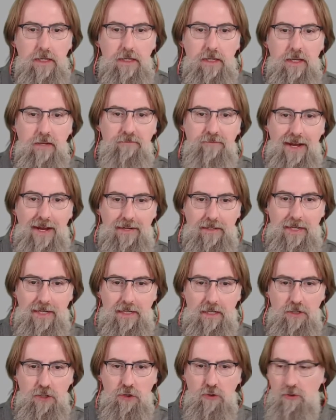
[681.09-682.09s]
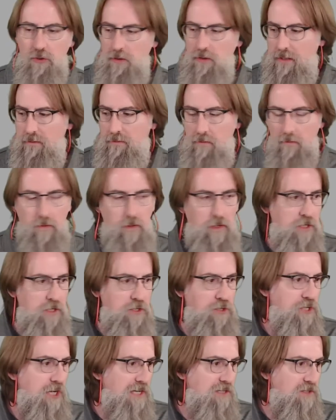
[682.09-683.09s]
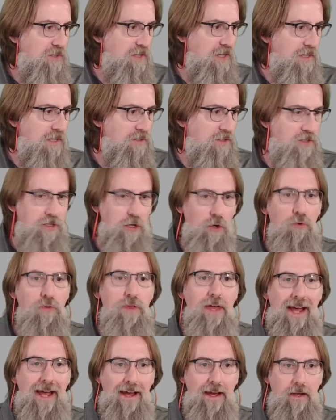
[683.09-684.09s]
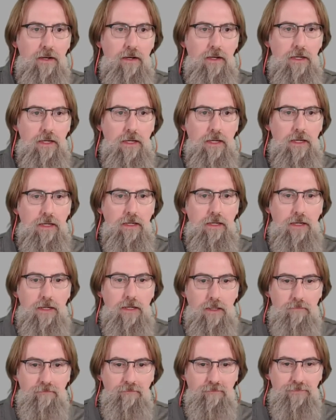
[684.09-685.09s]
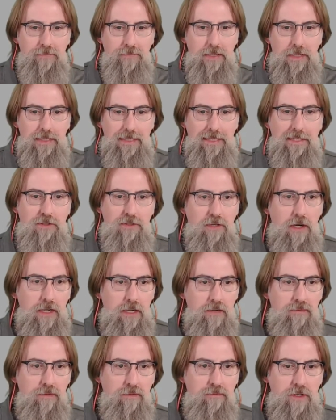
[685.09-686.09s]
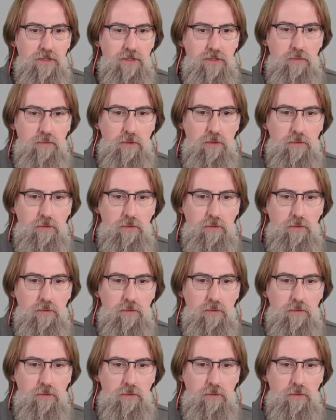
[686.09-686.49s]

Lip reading: In fact, I can usually adjust this so that it's not even visible.